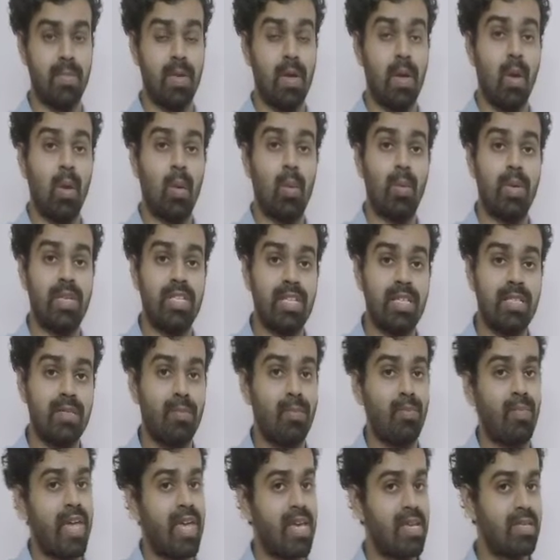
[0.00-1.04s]
which is
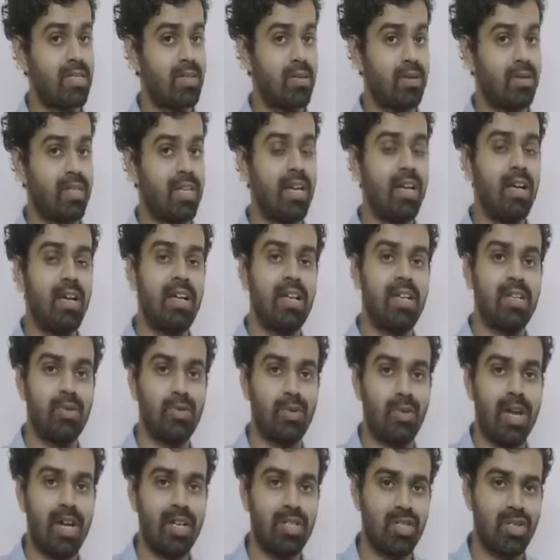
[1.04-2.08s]
based on the
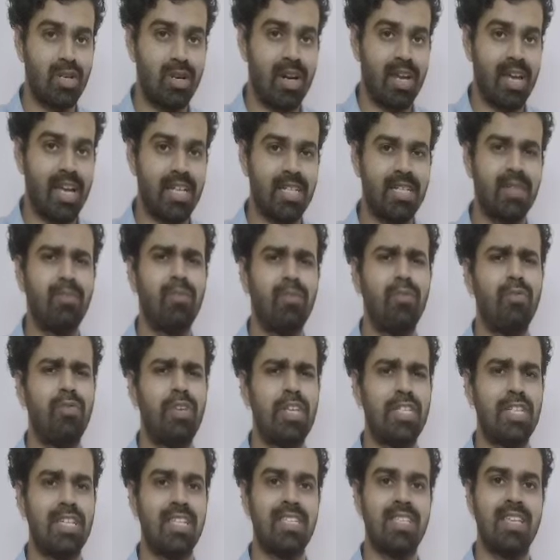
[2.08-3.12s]
structural item we
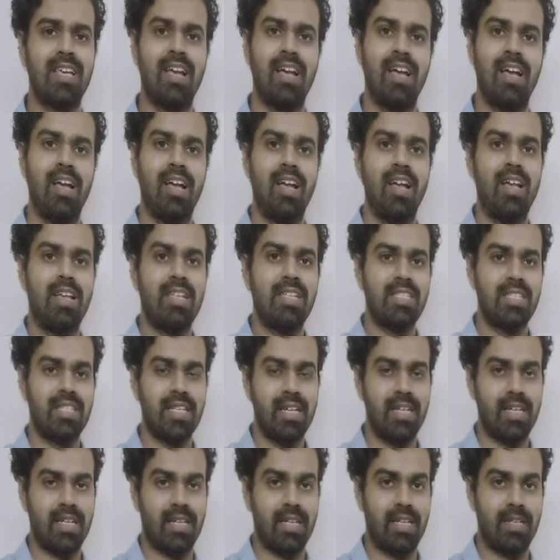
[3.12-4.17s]
just
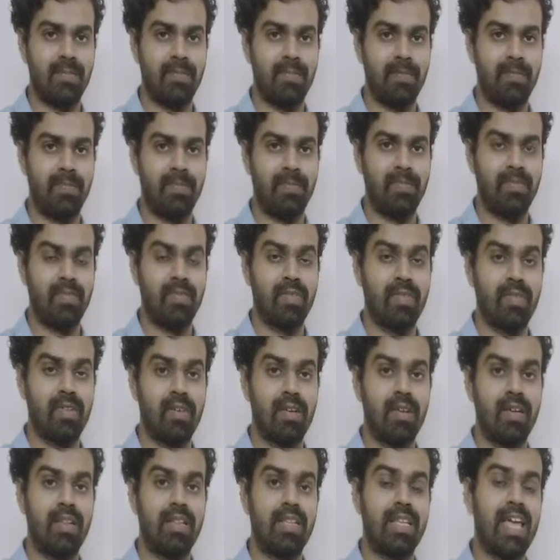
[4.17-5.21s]
studied.
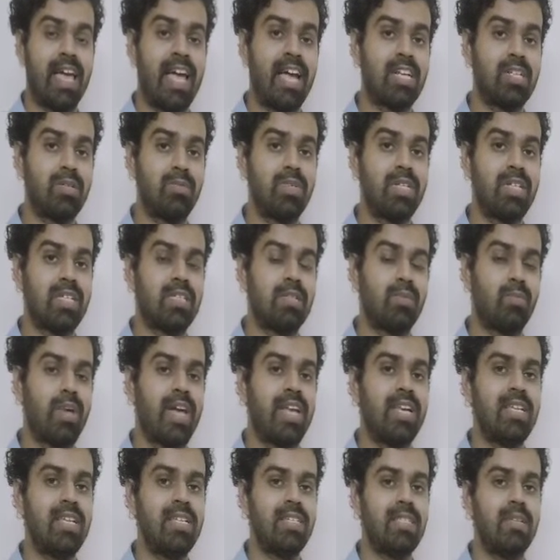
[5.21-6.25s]
The activity is very
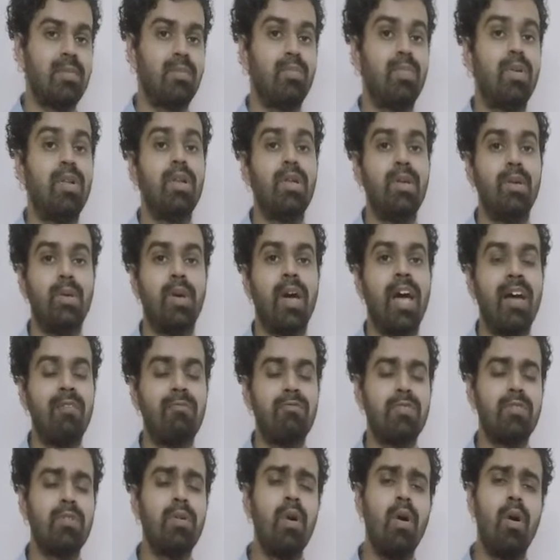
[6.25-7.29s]
simple. You have to
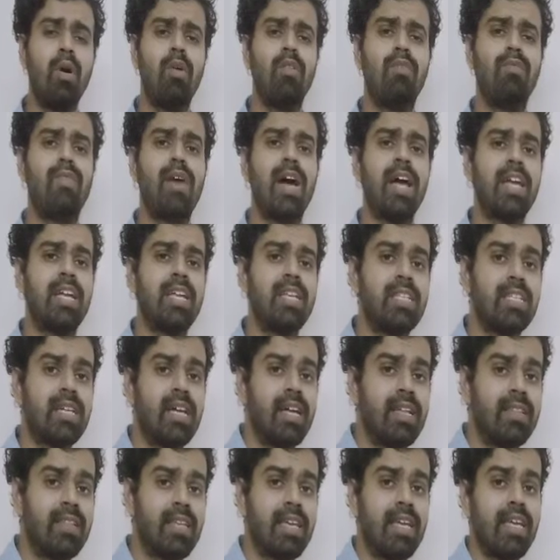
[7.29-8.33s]
find
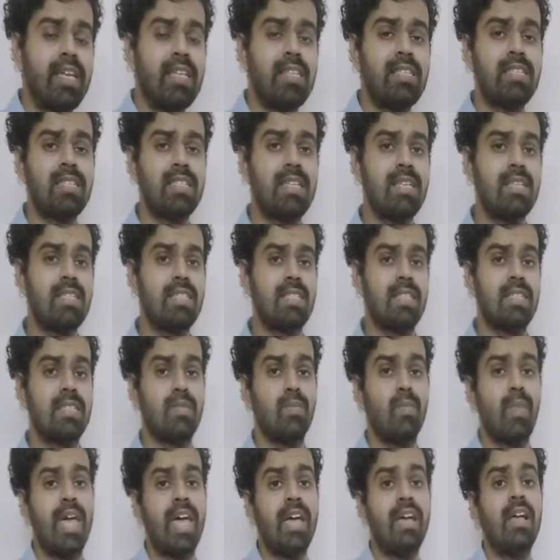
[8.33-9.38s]
the instances
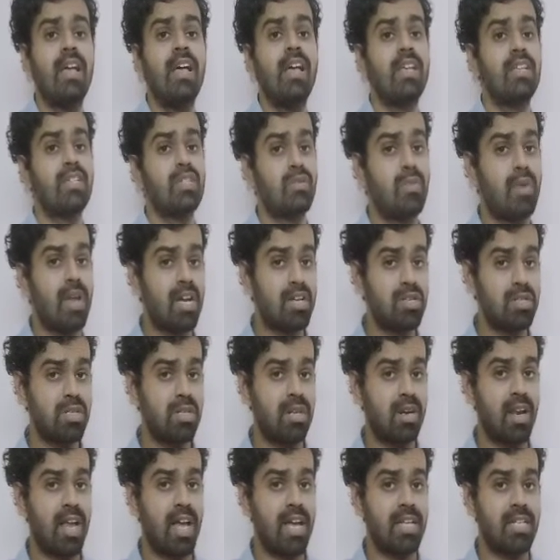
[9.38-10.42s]
where structural
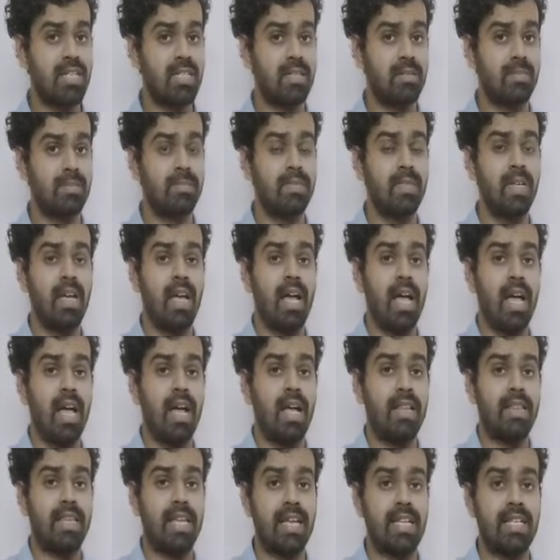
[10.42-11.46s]
item,
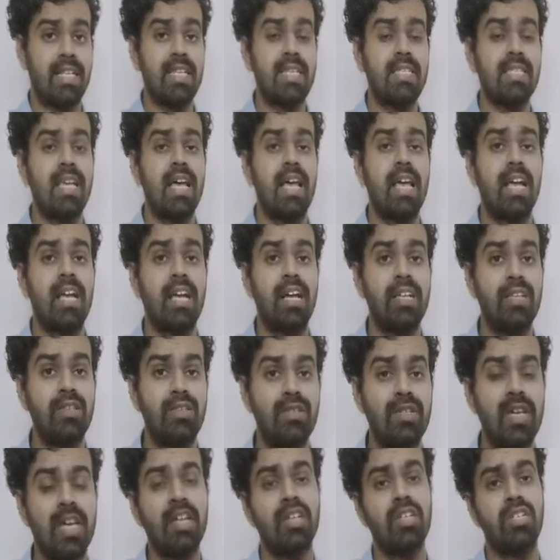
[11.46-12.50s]
that is
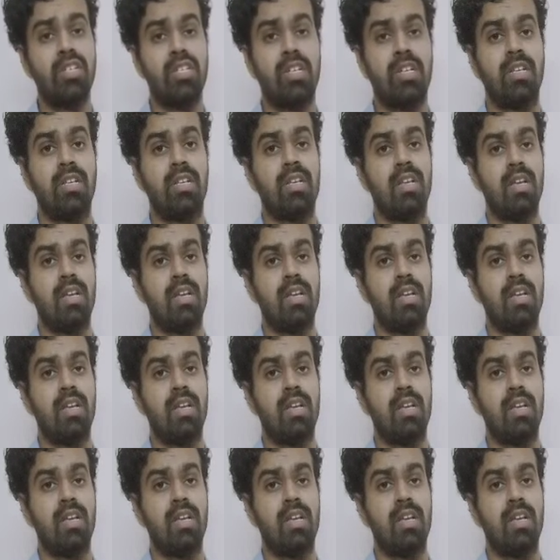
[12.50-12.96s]
conjunction,